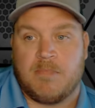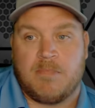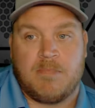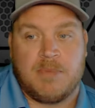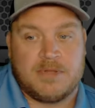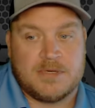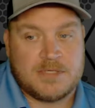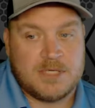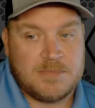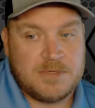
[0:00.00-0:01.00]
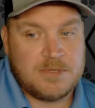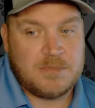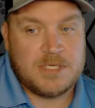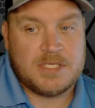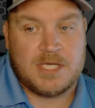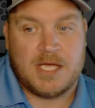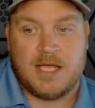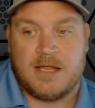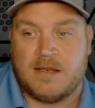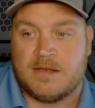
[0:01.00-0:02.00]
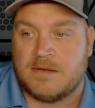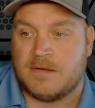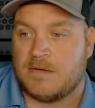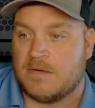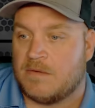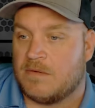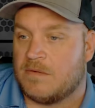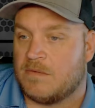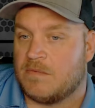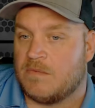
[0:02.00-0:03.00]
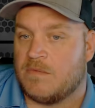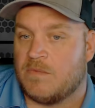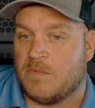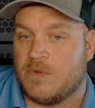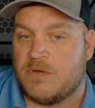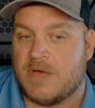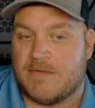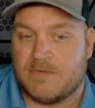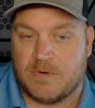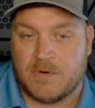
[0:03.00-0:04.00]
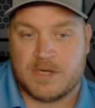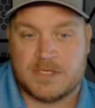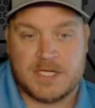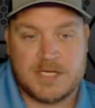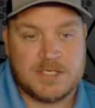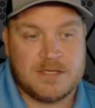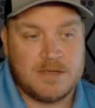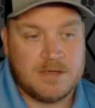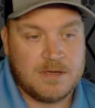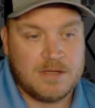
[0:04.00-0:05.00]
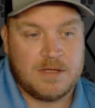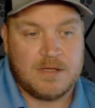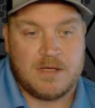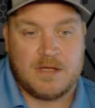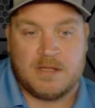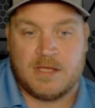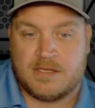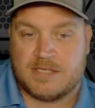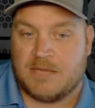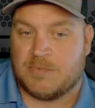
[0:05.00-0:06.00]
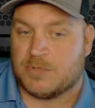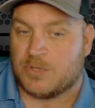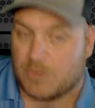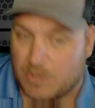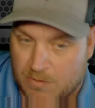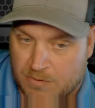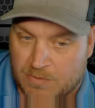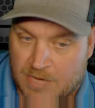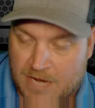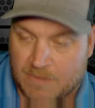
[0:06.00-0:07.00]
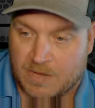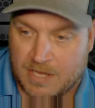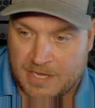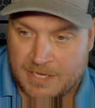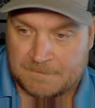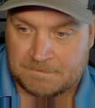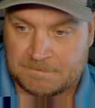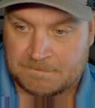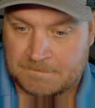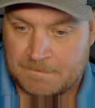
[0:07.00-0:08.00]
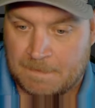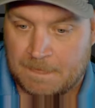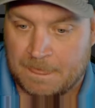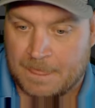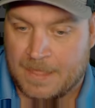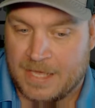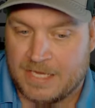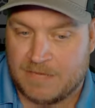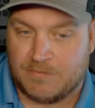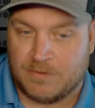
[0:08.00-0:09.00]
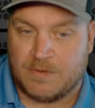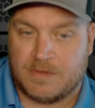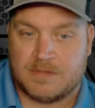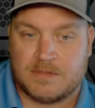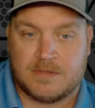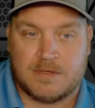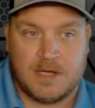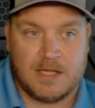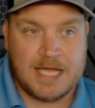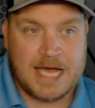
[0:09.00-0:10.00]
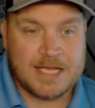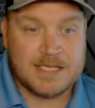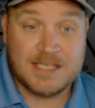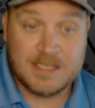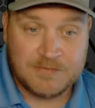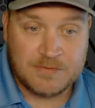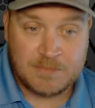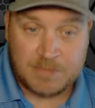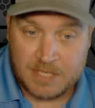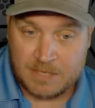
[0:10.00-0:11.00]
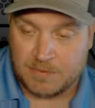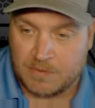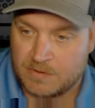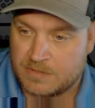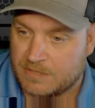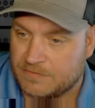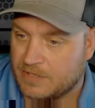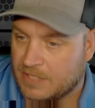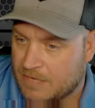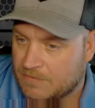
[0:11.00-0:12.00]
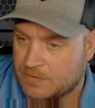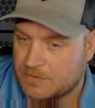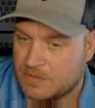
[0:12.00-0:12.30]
But there's something to be said when you have an organization that is able to grow the right way and influence a lot of different people on different levels